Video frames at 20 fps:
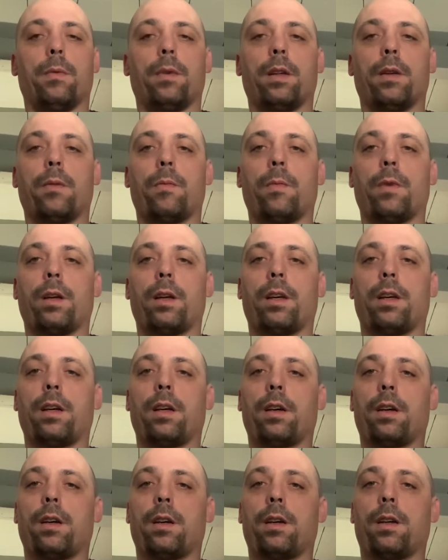And when I
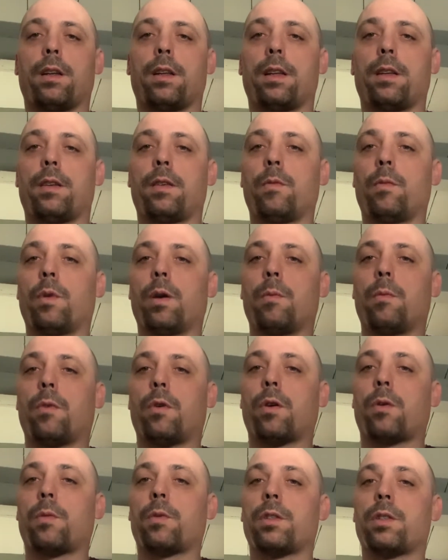heard that One
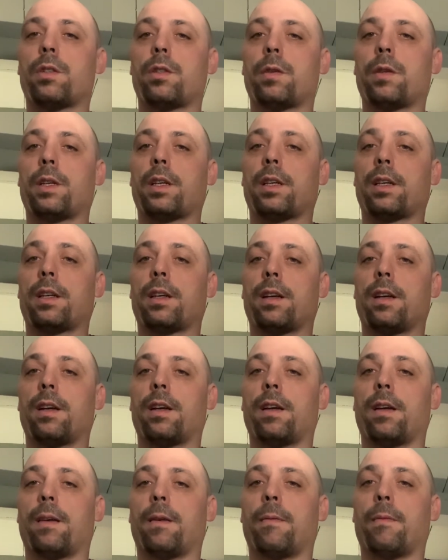More was doing
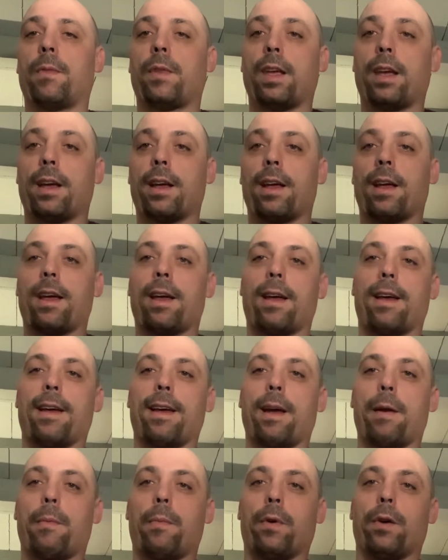the
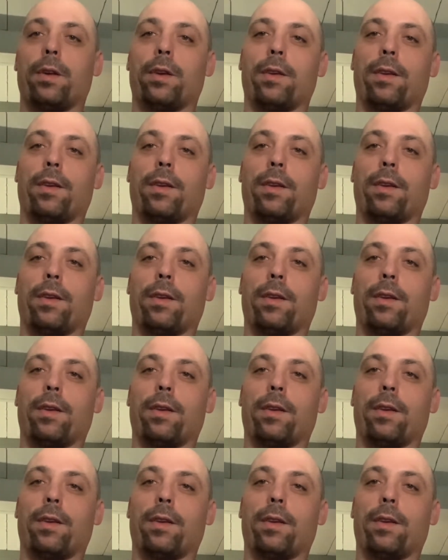AirPod